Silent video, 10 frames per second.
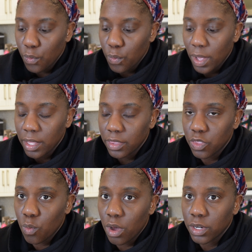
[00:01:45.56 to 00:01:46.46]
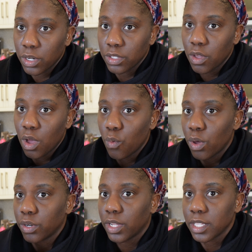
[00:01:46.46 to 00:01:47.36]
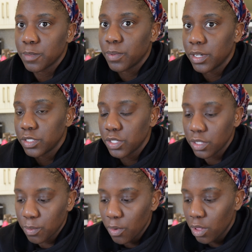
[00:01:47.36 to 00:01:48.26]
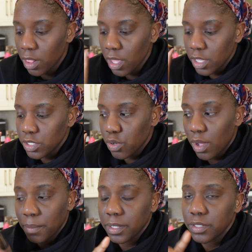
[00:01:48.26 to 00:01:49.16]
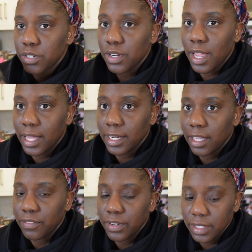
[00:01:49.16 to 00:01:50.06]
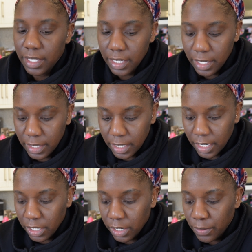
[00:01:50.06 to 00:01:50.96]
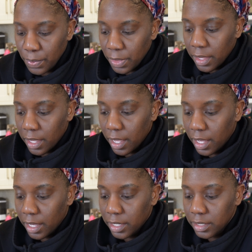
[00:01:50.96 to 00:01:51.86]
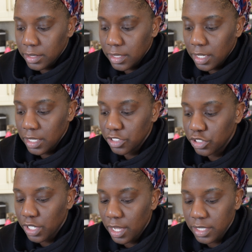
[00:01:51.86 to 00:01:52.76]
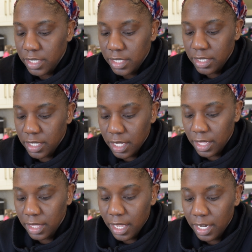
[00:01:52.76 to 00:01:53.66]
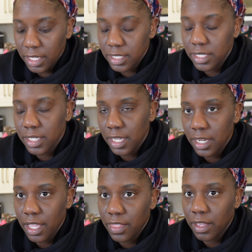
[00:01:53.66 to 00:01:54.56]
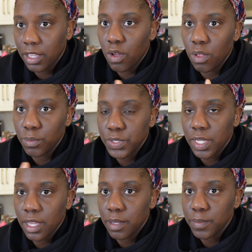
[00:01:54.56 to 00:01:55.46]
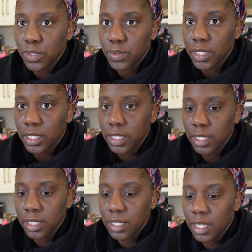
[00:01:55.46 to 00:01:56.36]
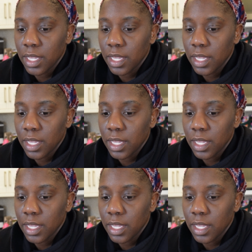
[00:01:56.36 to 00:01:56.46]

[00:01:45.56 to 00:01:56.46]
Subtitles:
when the hot water gets put into the bowl. So I'm going to start adding everything in here and just let it sit, and then call Mussé up so he can